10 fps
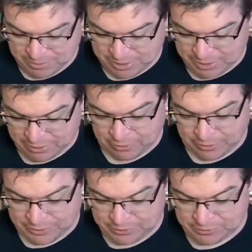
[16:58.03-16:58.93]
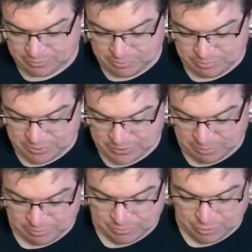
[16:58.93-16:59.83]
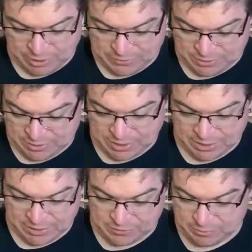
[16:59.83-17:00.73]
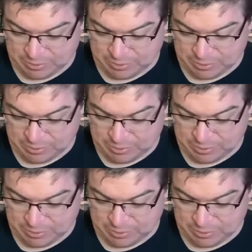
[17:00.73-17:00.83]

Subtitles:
I got all of these, because I'm crazy, I guess.